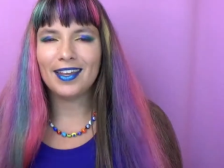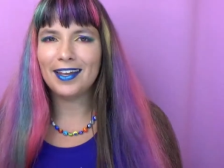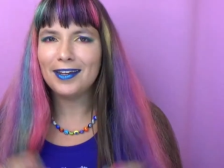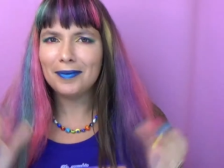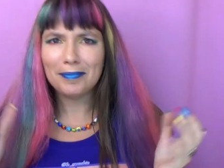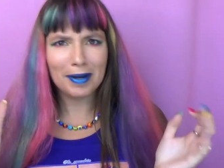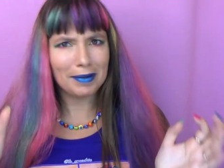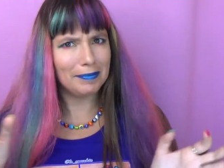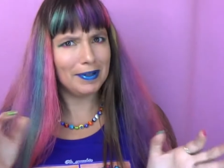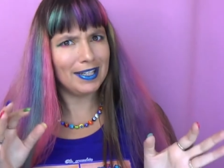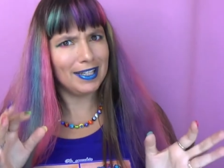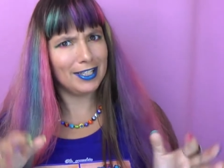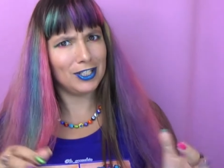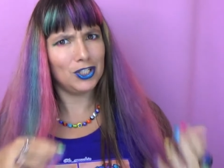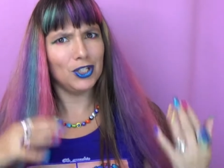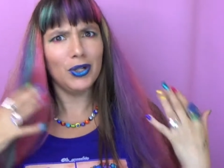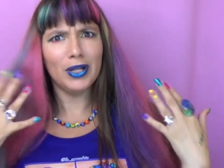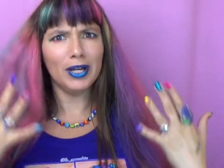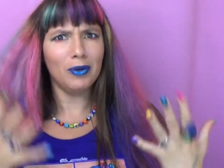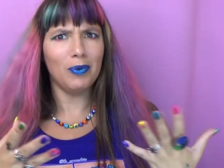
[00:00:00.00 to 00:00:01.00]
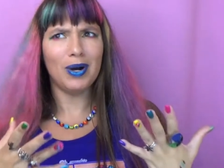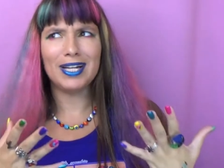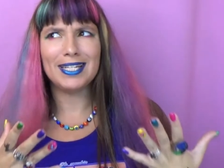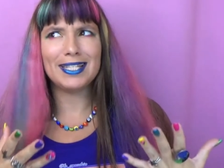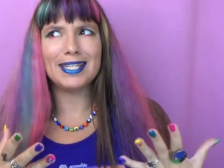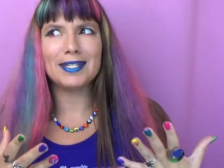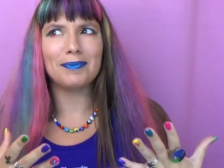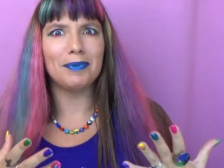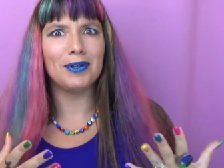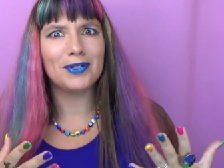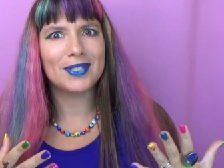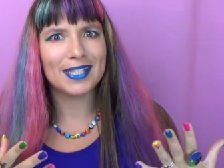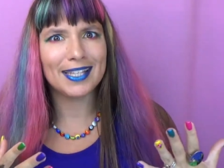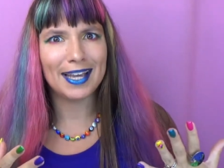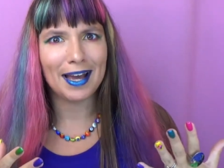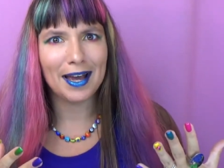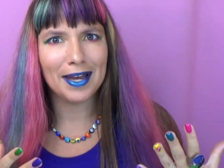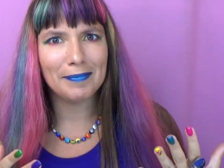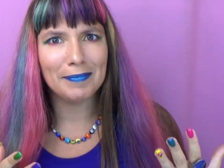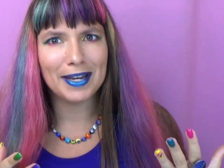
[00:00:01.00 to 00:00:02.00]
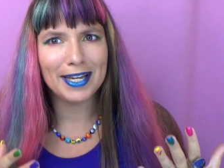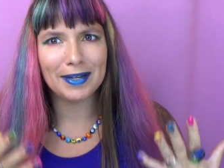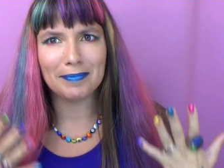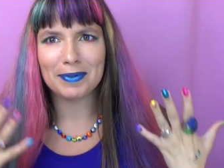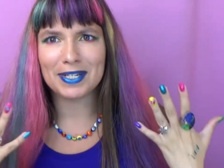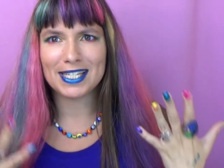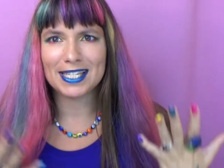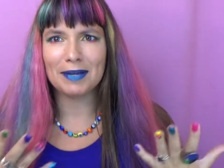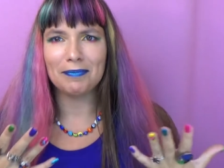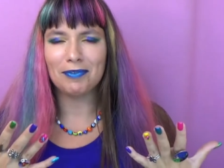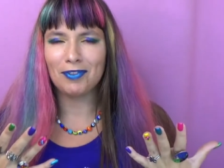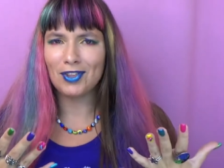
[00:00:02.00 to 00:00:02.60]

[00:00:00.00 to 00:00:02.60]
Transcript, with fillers: And you might be like, Julia, why is this mostly eye makeup except